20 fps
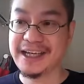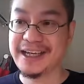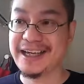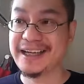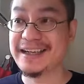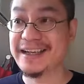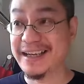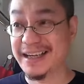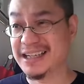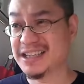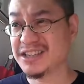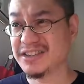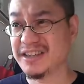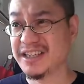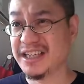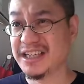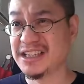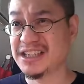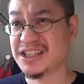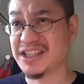And
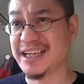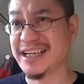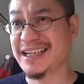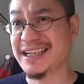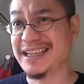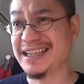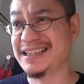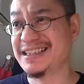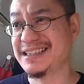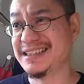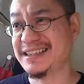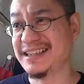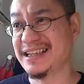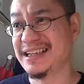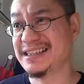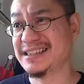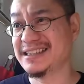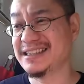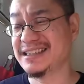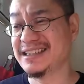actually in Chinese,
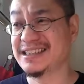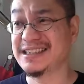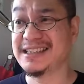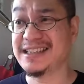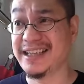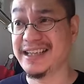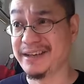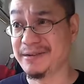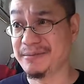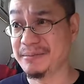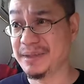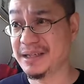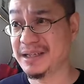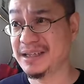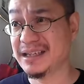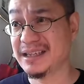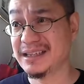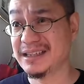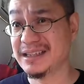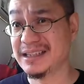that's the same.
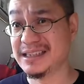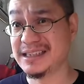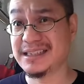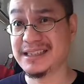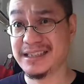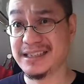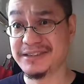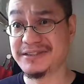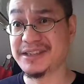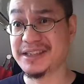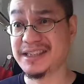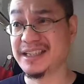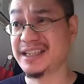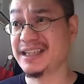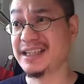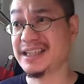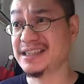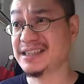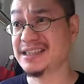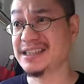That's
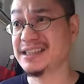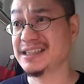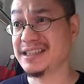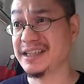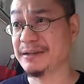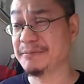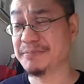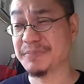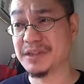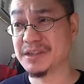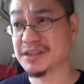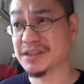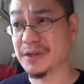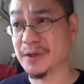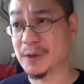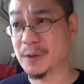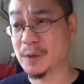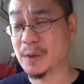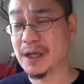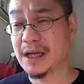the same.
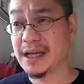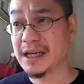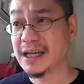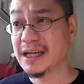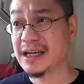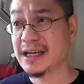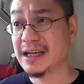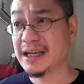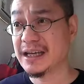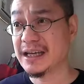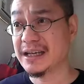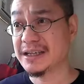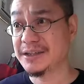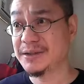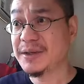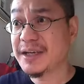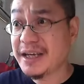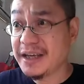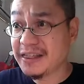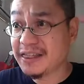So
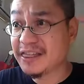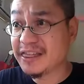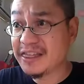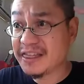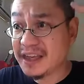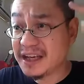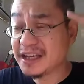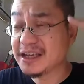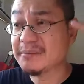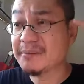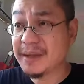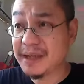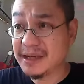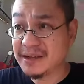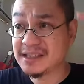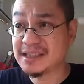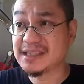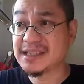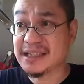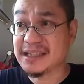you can think
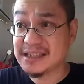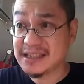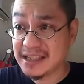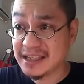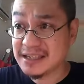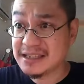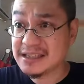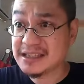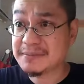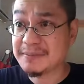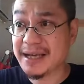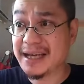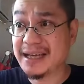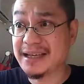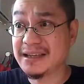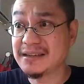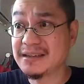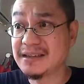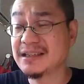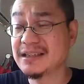about the sentence
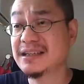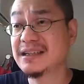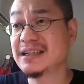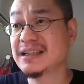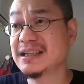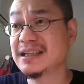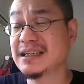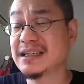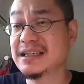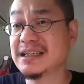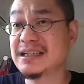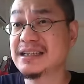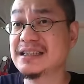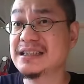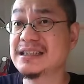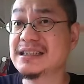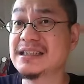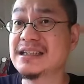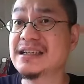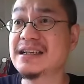pattern
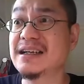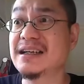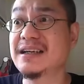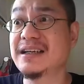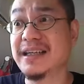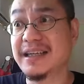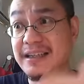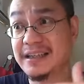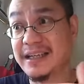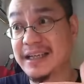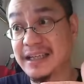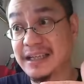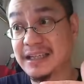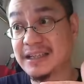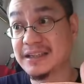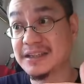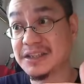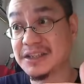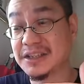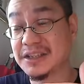in
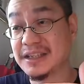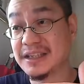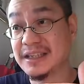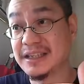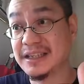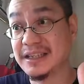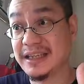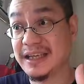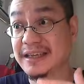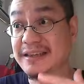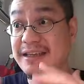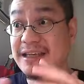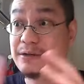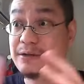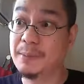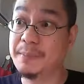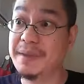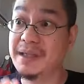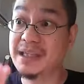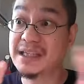English, then
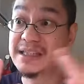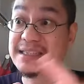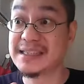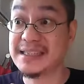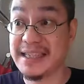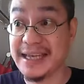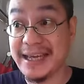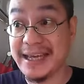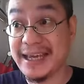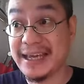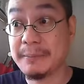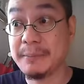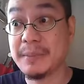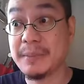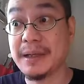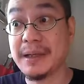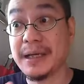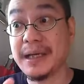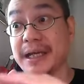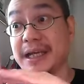that would be the same
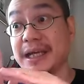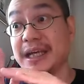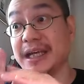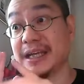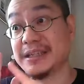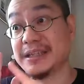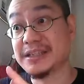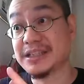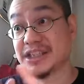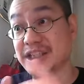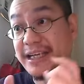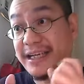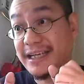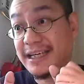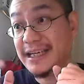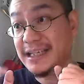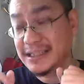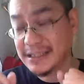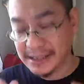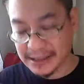in
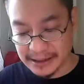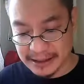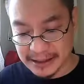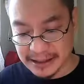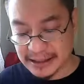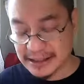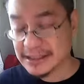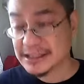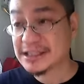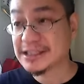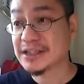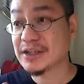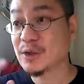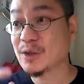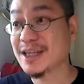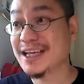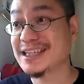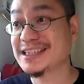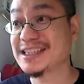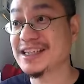Chinese. So
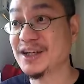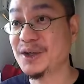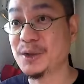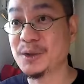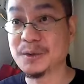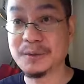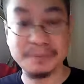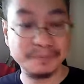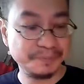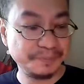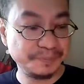let's go.